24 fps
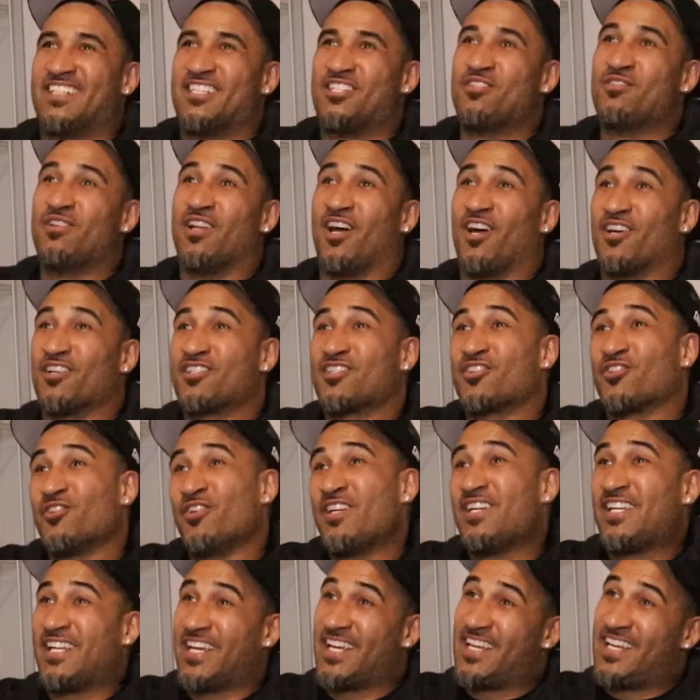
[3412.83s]
You lost
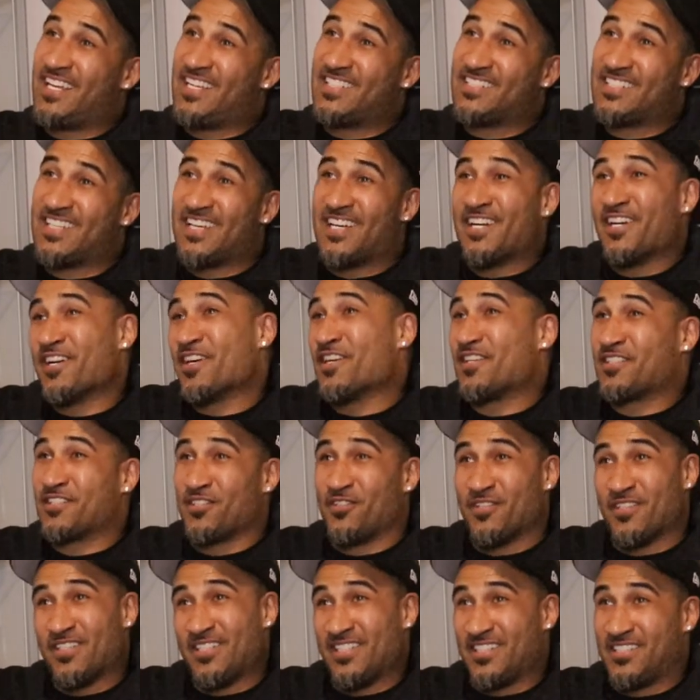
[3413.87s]
three games at
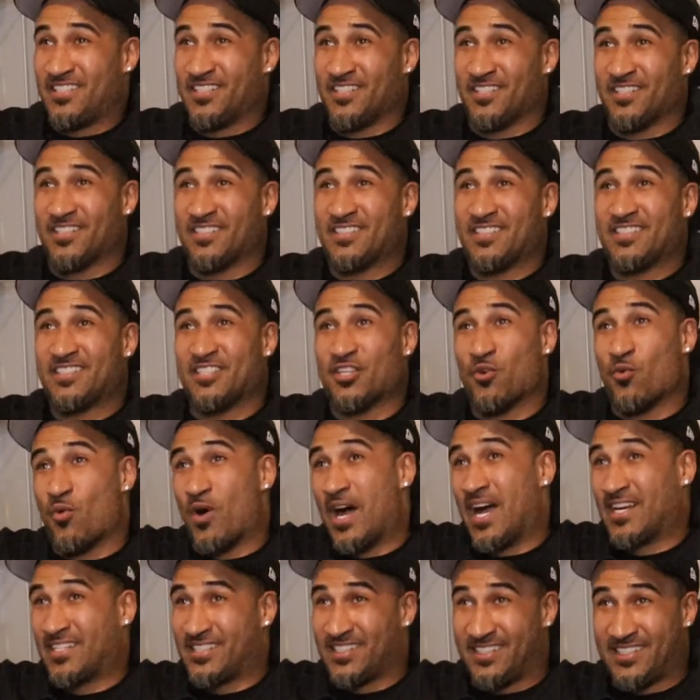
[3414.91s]
Arizona this year to
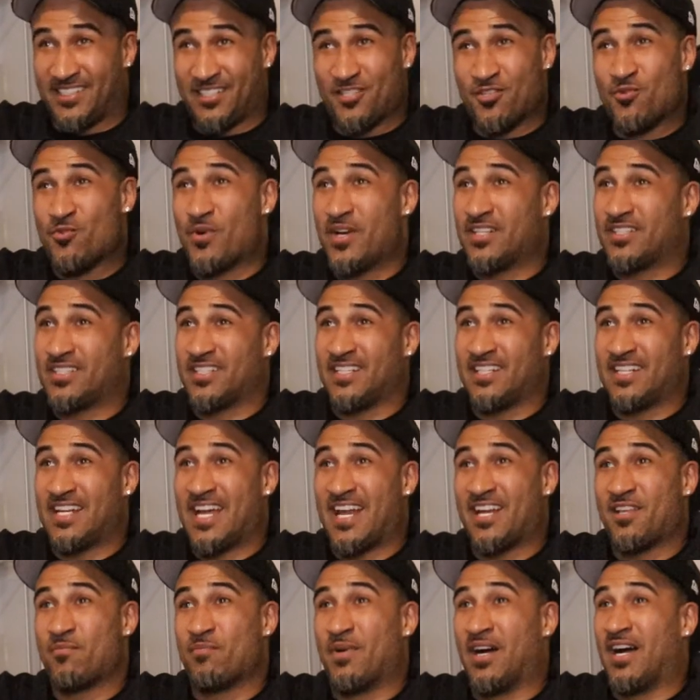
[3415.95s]
Washington, who went to the
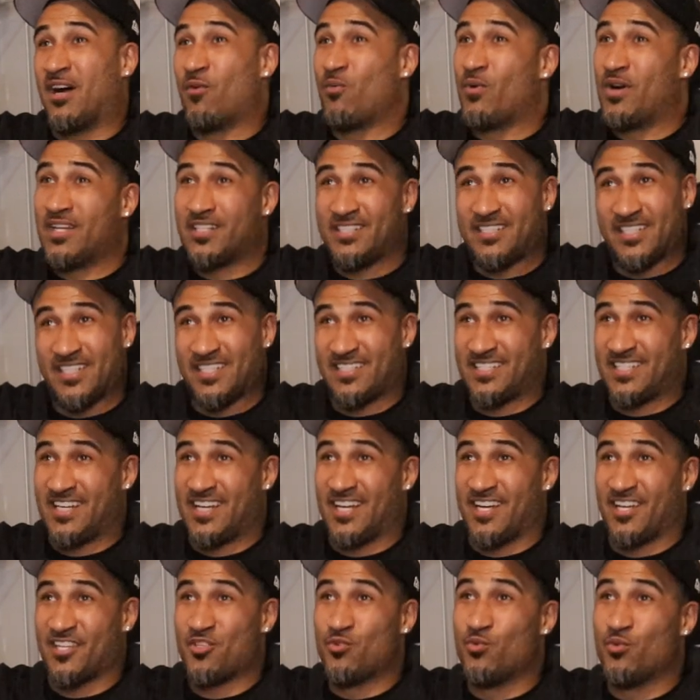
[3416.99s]
Natty by one
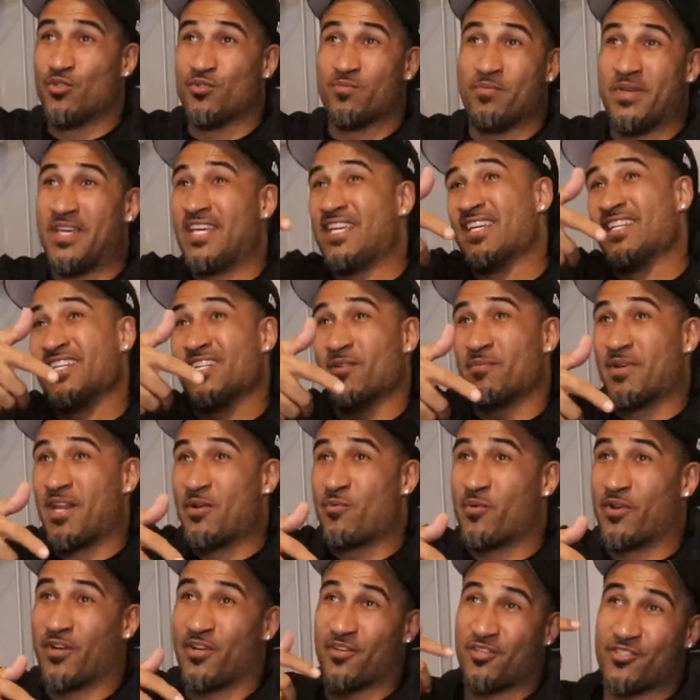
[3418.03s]
touchdown. You was beating them.
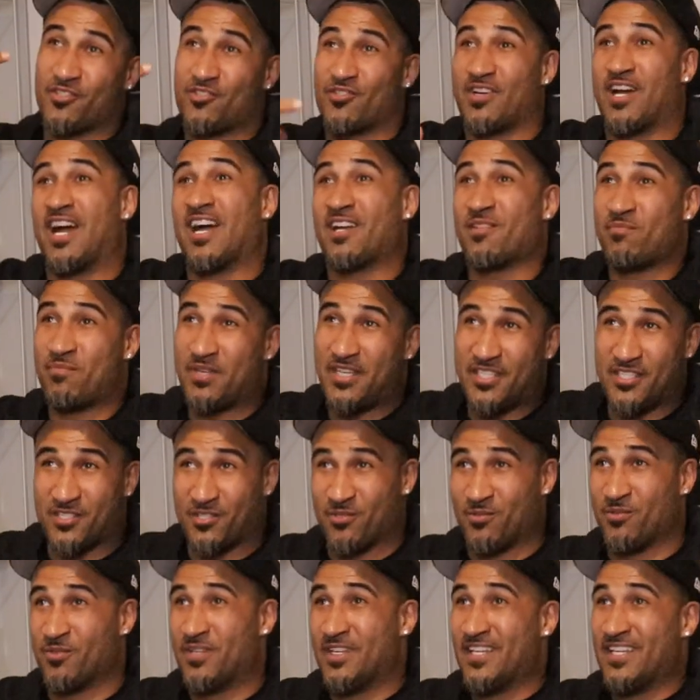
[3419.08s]
They went on a drive to
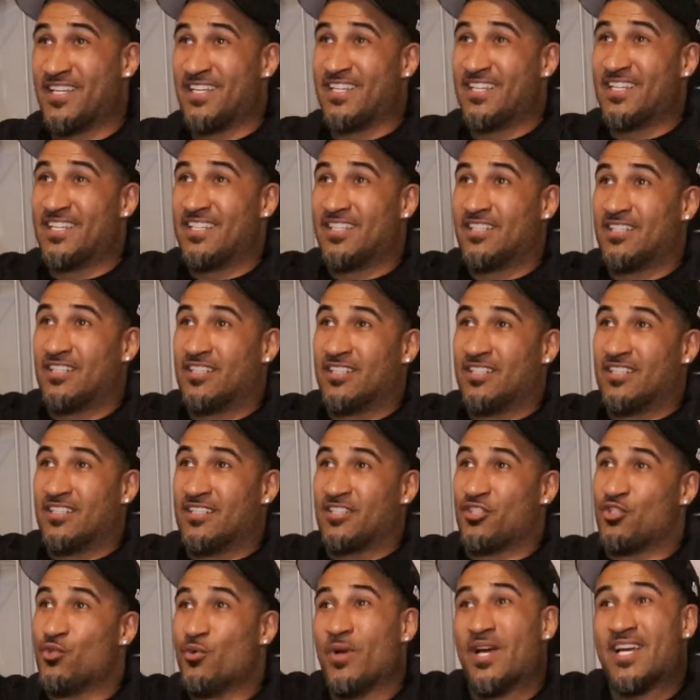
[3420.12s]
beat you.
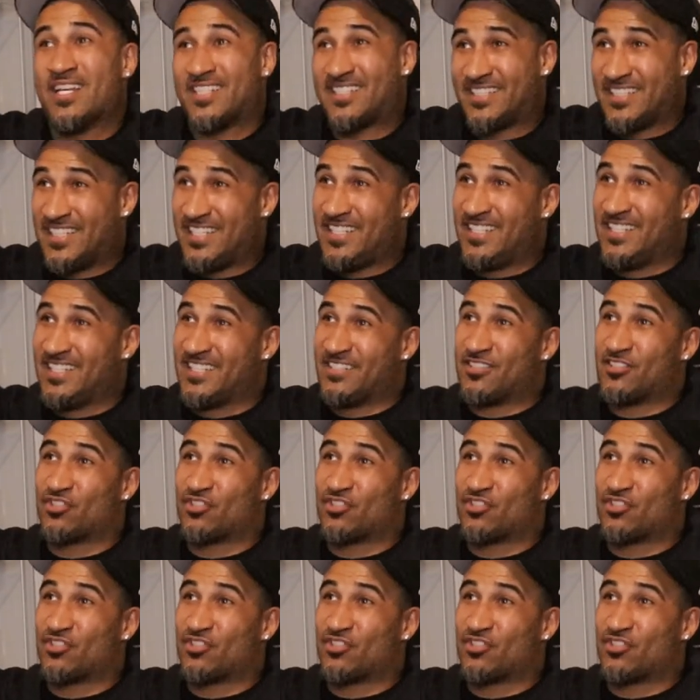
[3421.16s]
USC,